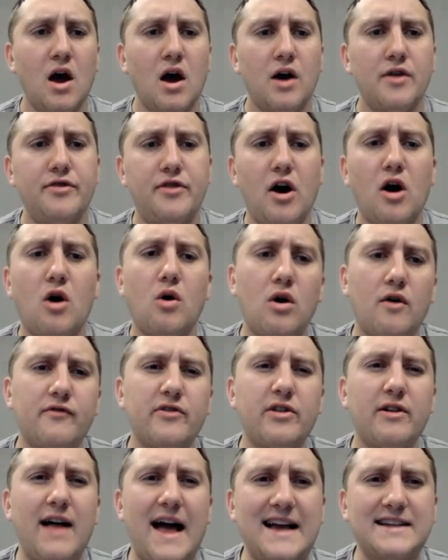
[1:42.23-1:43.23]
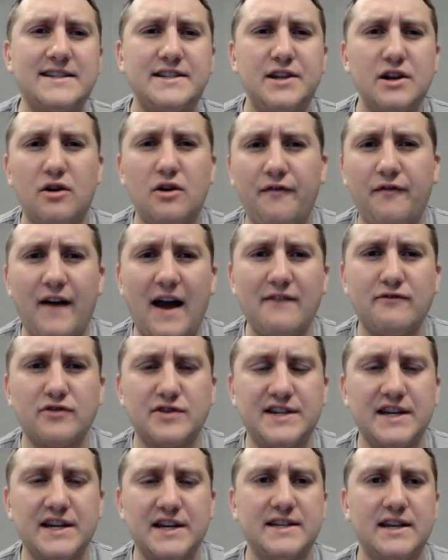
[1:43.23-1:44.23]
Though over the last, you know, 5 or
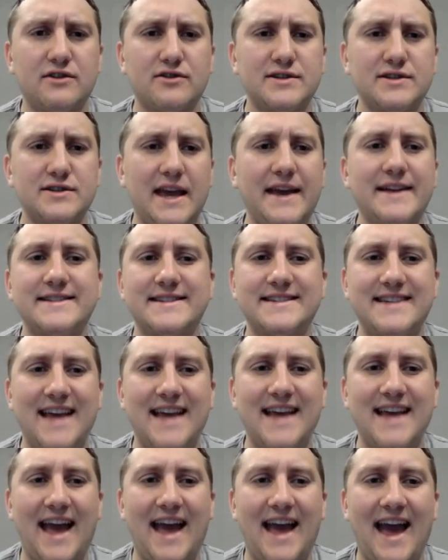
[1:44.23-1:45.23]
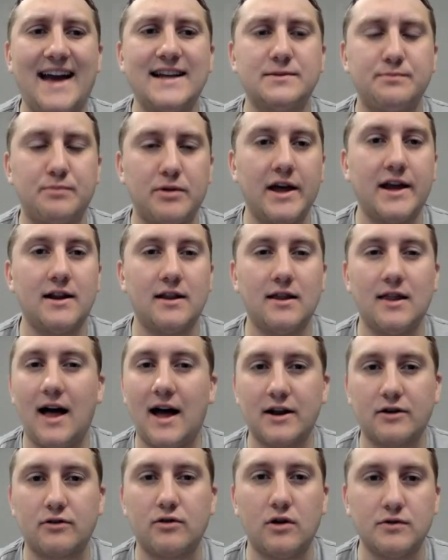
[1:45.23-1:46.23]
6 years, Kansas has played a
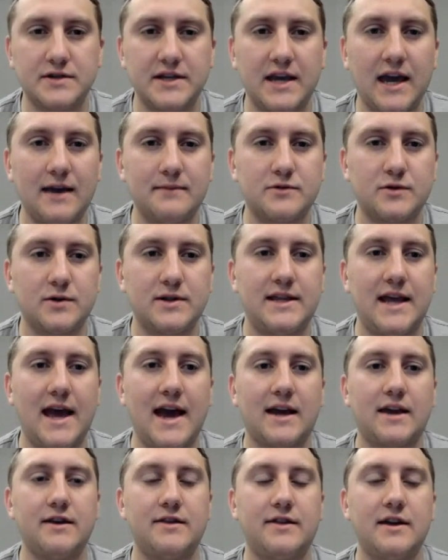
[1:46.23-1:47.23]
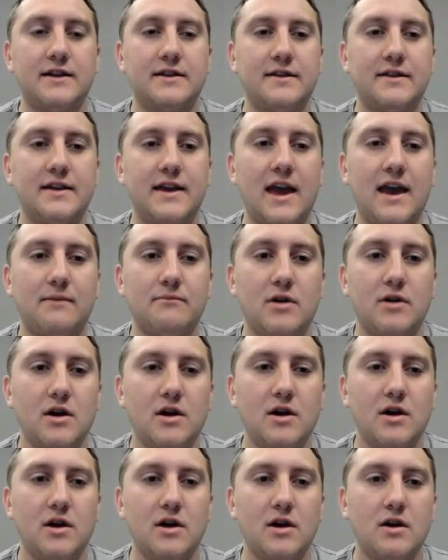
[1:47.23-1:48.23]
lot of close games with Tech. You think to the game,
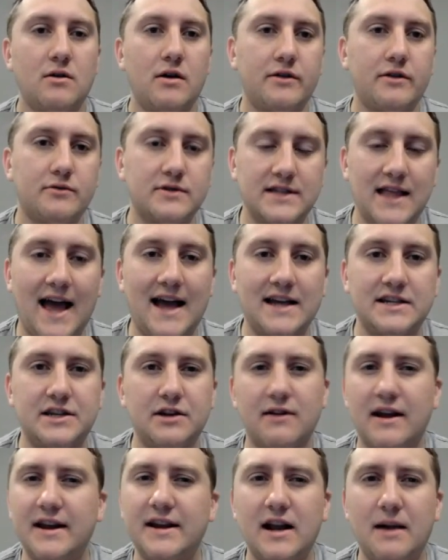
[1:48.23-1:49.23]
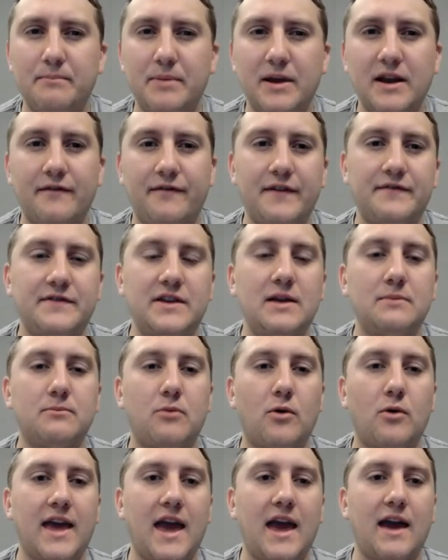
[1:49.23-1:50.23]
whether it was last year, ended up being a
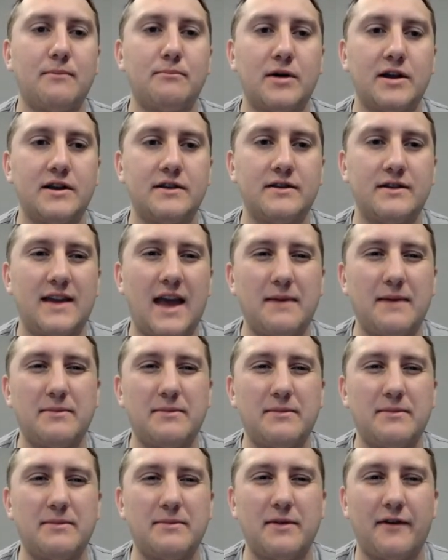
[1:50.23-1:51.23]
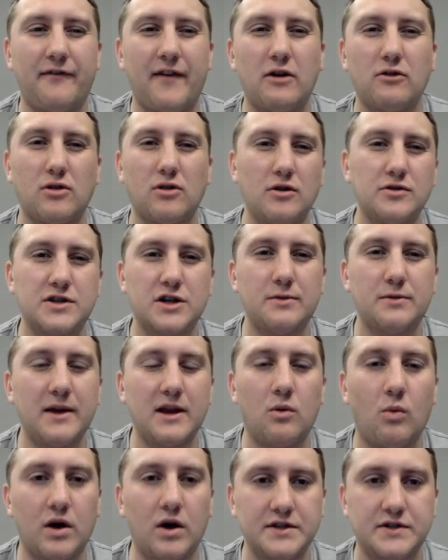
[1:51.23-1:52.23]
15-point game, but game that felt closer to being
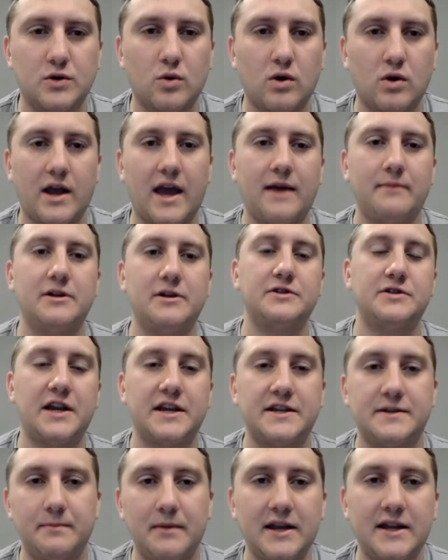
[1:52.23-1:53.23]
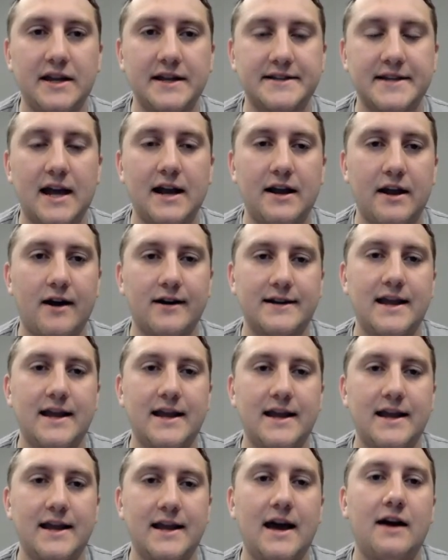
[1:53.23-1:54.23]
a one-score game. You know, Jason Bean gets kind of
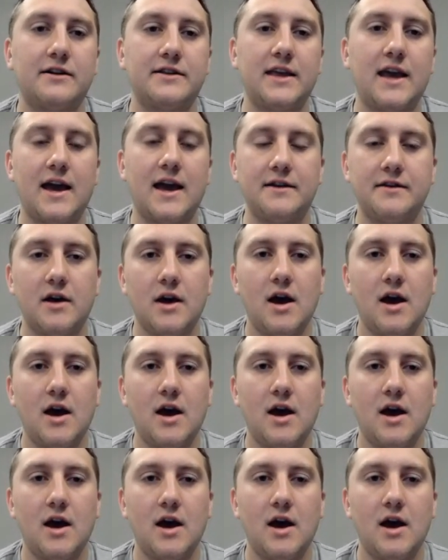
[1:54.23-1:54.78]
knocked out at the end.